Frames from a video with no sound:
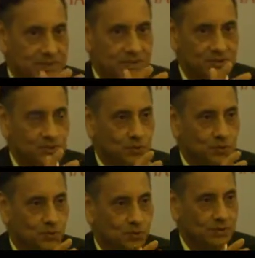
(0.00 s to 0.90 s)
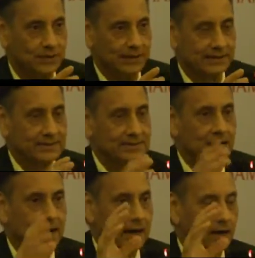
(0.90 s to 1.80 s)
minutes to take
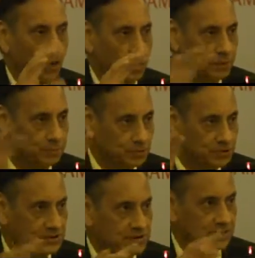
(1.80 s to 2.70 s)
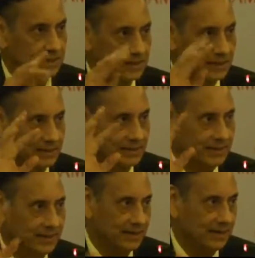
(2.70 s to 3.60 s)
this, and all the procedural, the
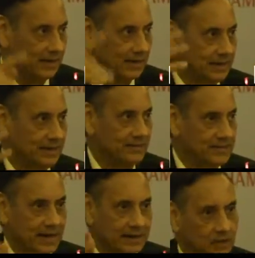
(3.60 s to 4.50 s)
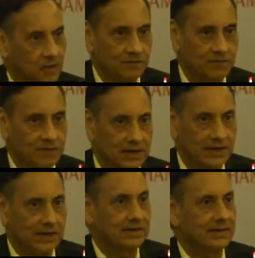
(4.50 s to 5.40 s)
detail in design and all we will
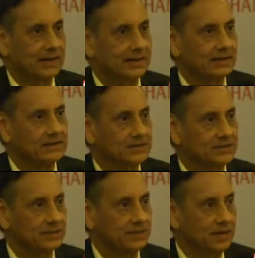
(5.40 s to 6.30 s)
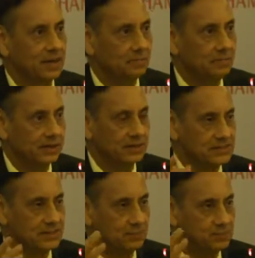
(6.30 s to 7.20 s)
take in technical session, but
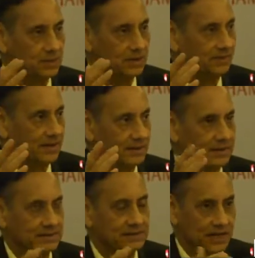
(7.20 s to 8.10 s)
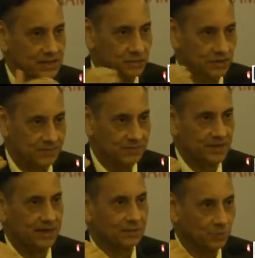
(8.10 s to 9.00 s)
conceptually whether it is clear, so that
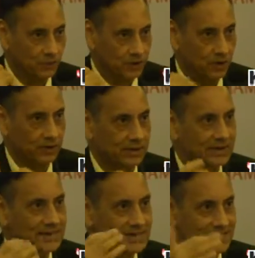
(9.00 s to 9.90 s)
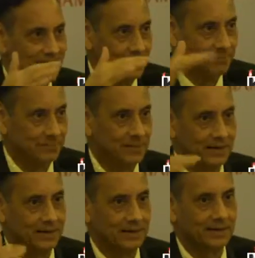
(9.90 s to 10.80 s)
we are moving on the same
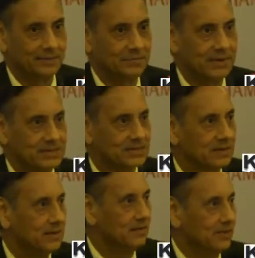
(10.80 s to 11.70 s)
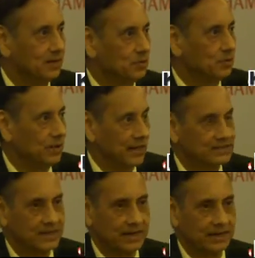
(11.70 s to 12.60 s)
base to the
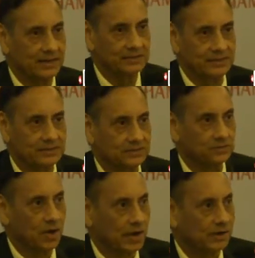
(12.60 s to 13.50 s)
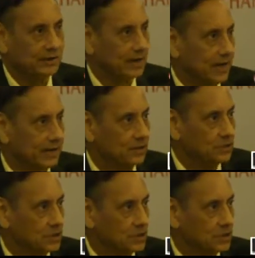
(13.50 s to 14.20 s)
next technical session. So are there any